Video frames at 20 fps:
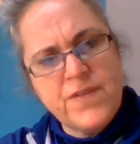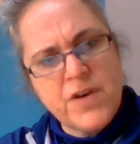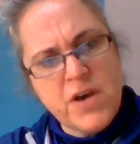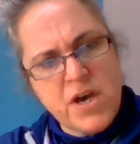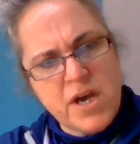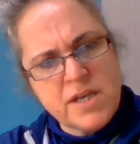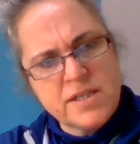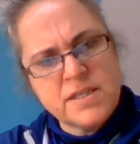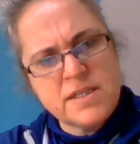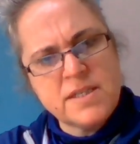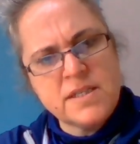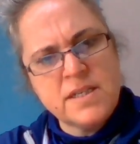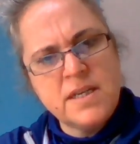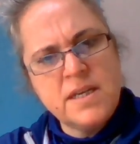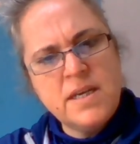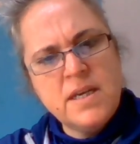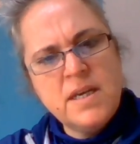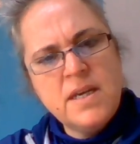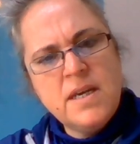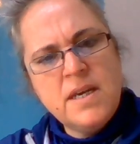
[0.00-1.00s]
First,
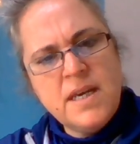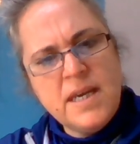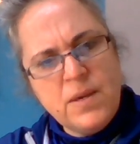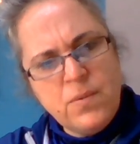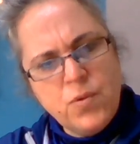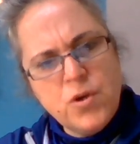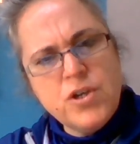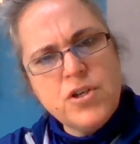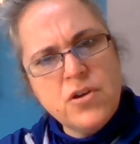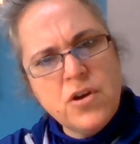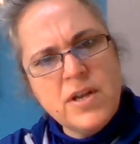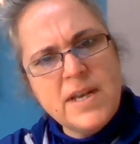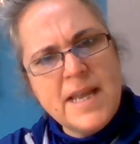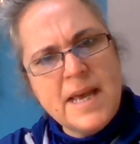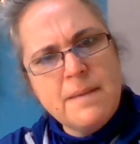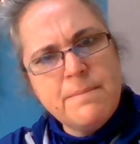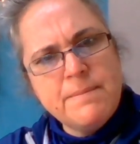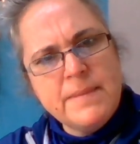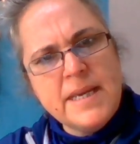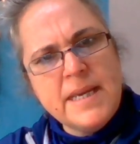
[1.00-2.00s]
he would not
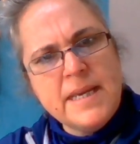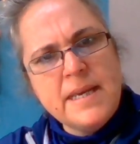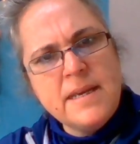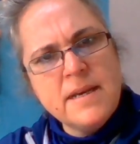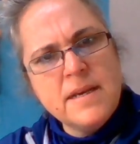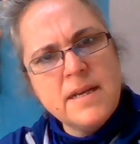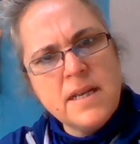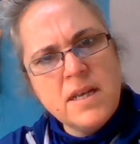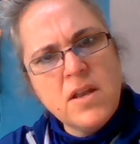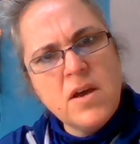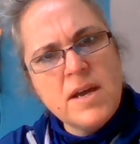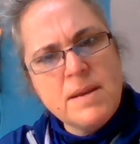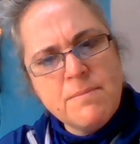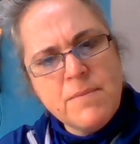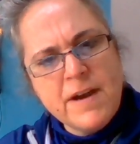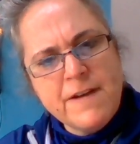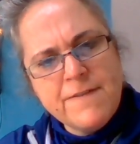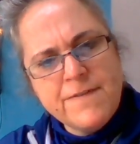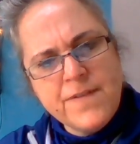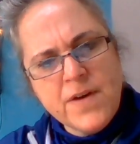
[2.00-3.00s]
let me light
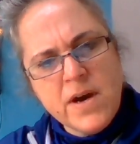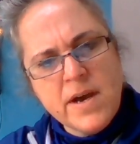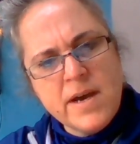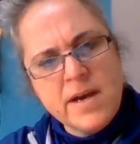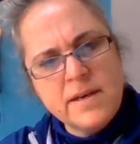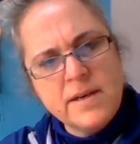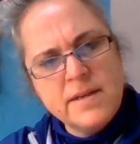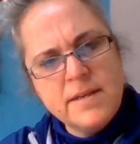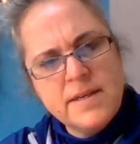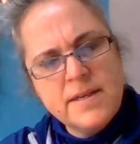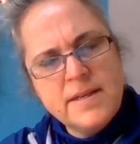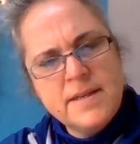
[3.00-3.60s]
my fire.